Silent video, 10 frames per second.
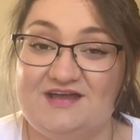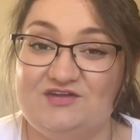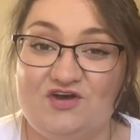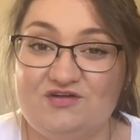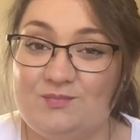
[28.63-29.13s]

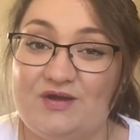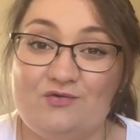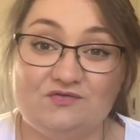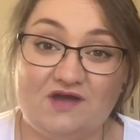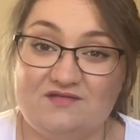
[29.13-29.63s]
Not my
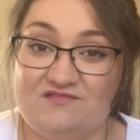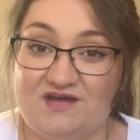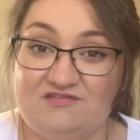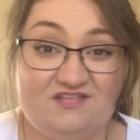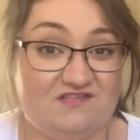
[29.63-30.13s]
all-time
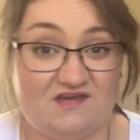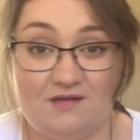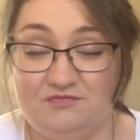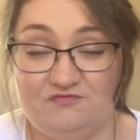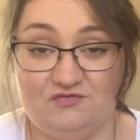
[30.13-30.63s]
favourite, there's a
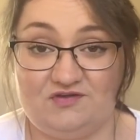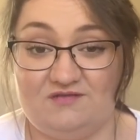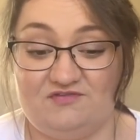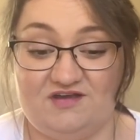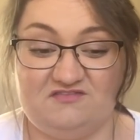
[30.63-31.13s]
couple of
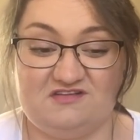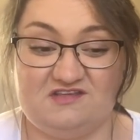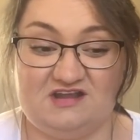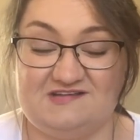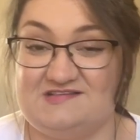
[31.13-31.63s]
all-time favourites
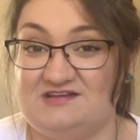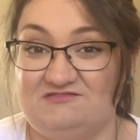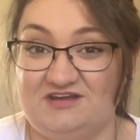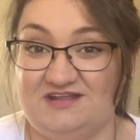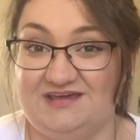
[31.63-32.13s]
that I just
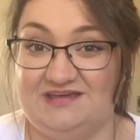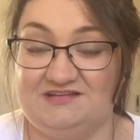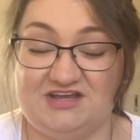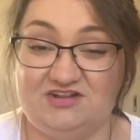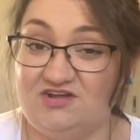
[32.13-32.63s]
didn't really
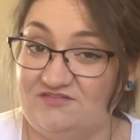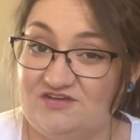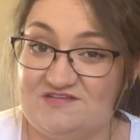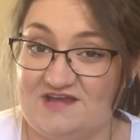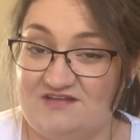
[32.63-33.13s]
get a lot of
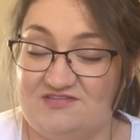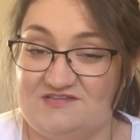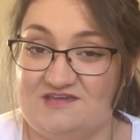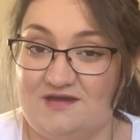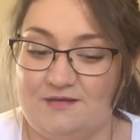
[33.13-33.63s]
use out of
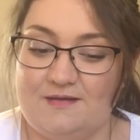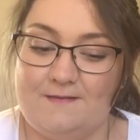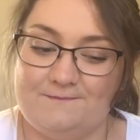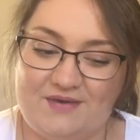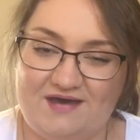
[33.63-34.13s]
this year,
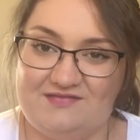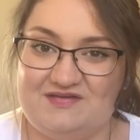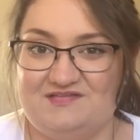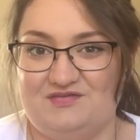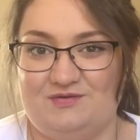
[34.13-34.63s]
but
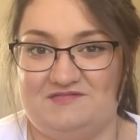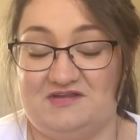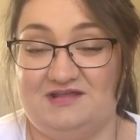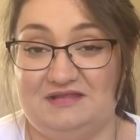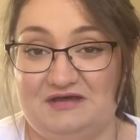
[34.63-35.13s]
these are the ones
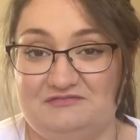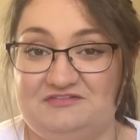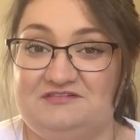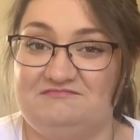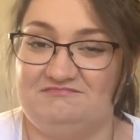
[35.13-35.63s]
that I
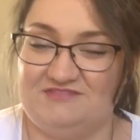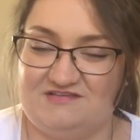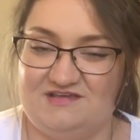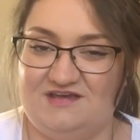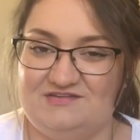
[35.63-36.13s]
loved
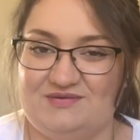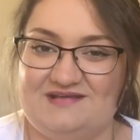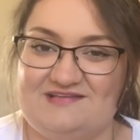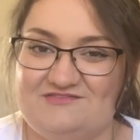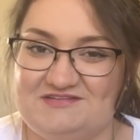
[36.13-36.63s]
this year,
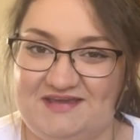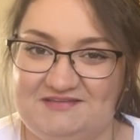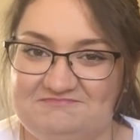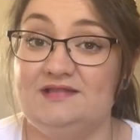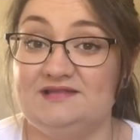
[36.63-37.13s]

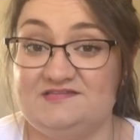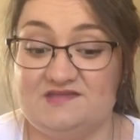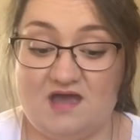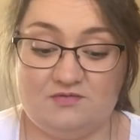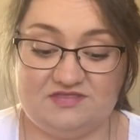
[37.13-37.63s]
2017. Let's
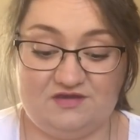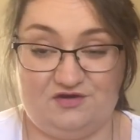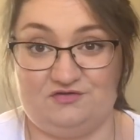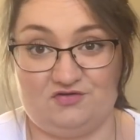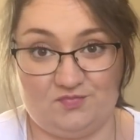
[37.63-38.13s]
start with the
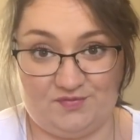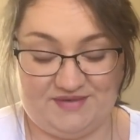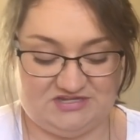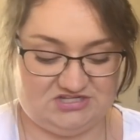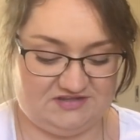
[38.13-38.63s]
honourable
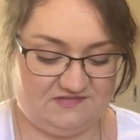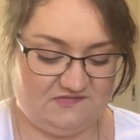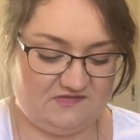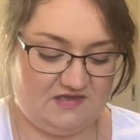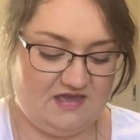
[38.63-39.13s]

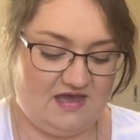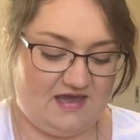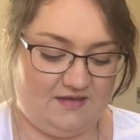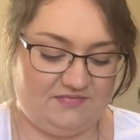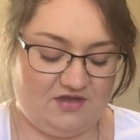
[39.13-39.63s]
mentions.
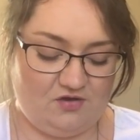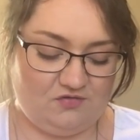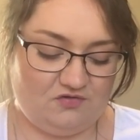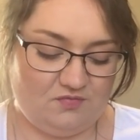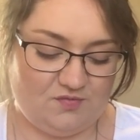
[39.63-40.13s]
The
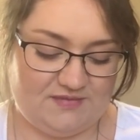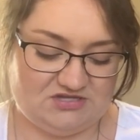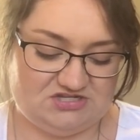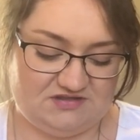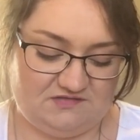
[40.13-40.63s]
honourable
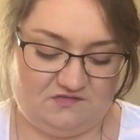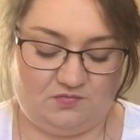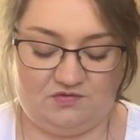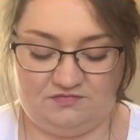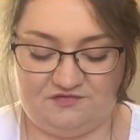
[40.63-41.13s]
mentions,
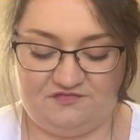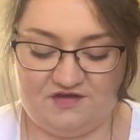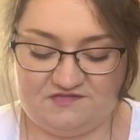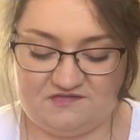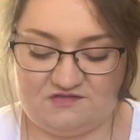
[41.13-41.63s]
well, the
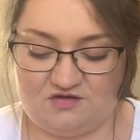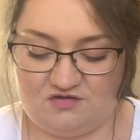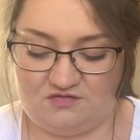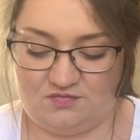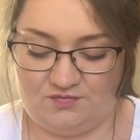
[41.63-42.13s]
first is an
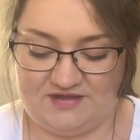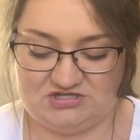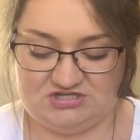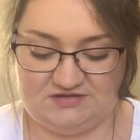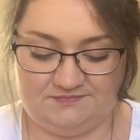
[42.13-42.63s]
honourable
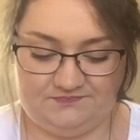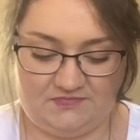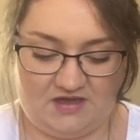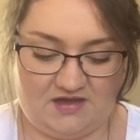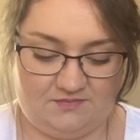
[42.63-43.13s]
mention
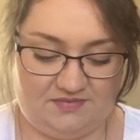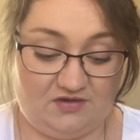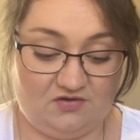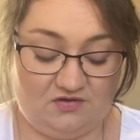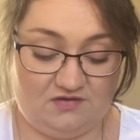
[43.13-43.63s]

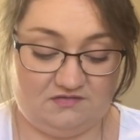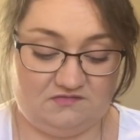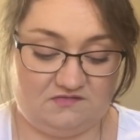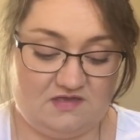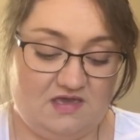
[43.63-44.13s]

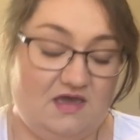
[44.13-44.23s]
because